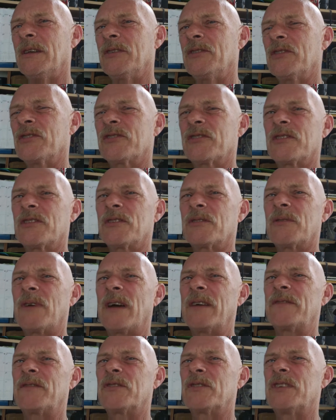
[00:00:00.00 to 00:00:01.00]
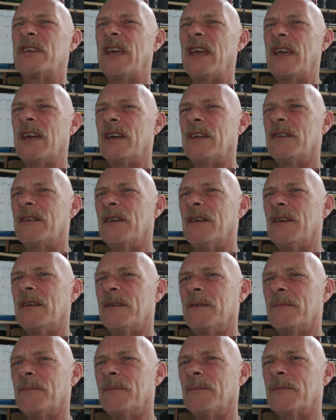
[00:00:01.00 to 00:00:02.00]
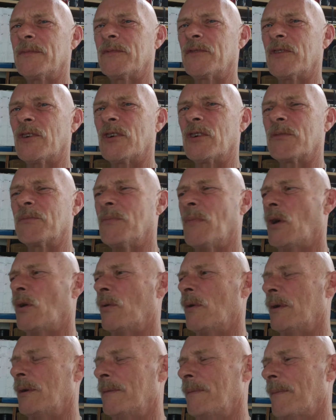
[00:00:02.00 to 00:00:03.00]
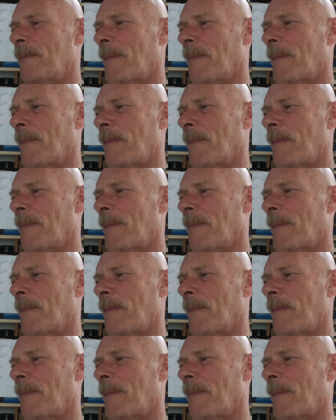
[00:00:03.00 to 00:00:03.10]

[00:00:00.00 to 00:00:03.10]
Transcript: just a little after 10, started mowing.